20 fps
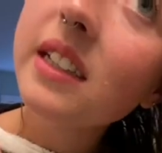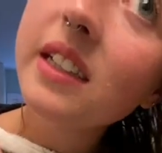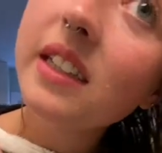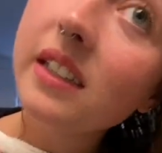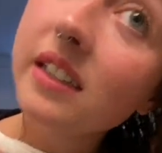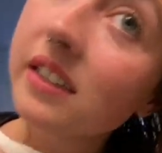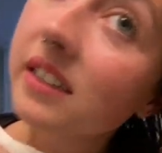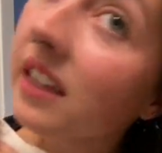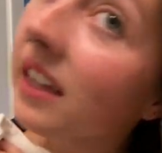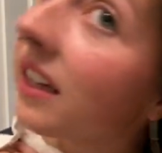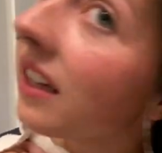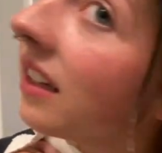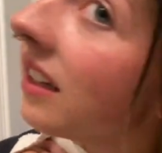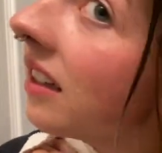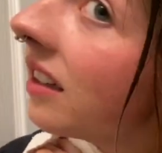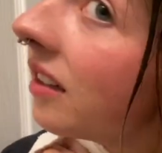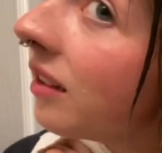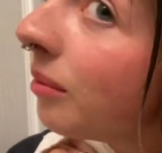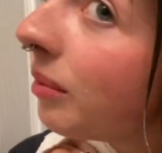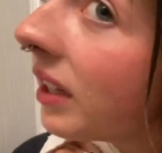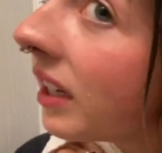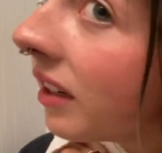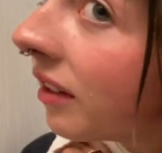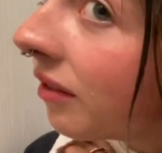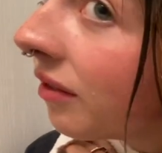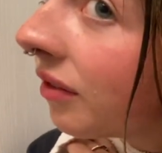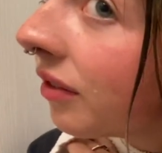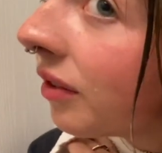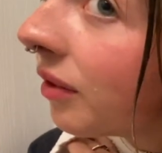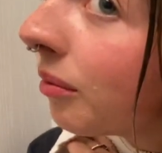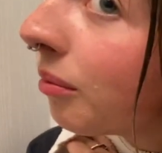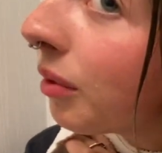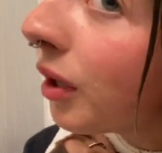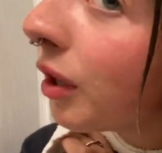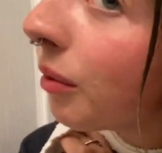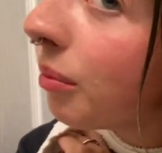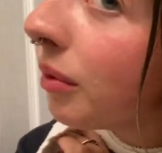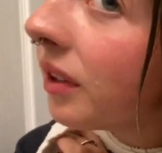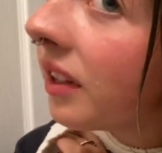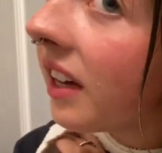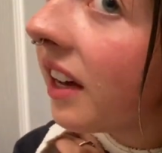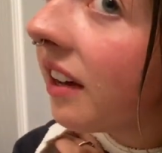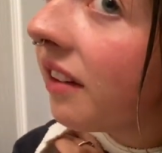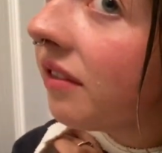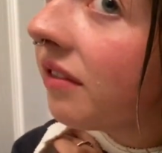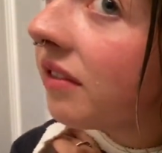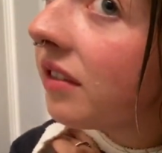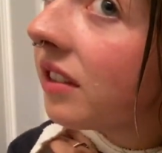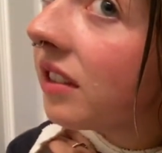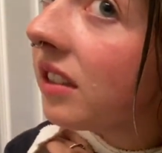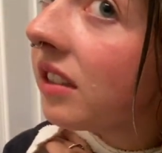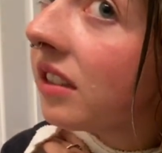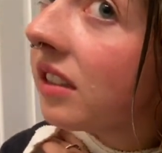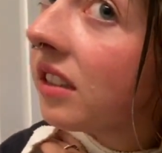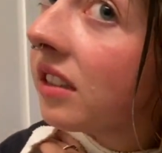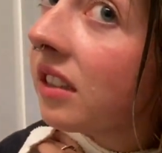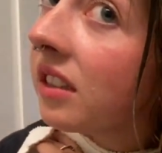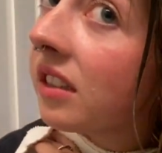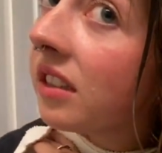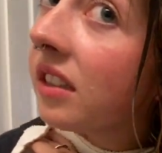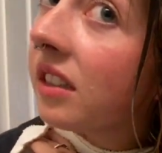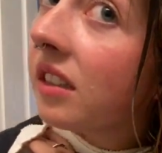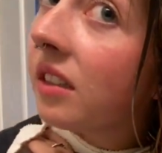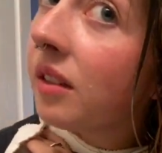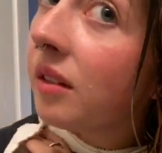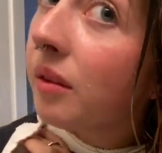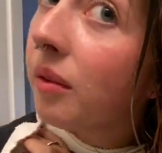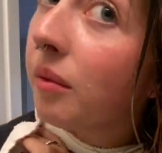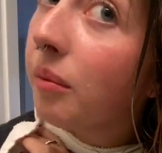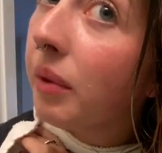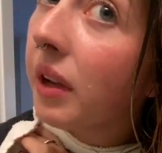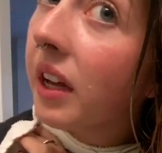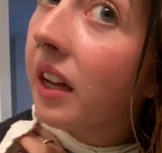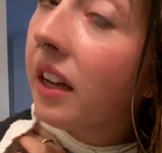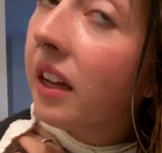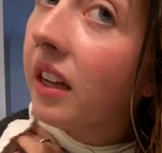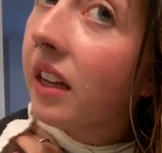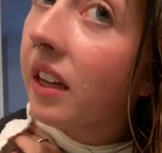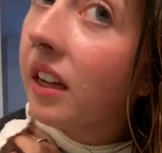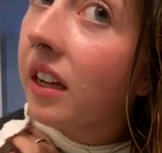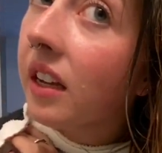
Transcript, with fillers: there's like a little bit of purple left but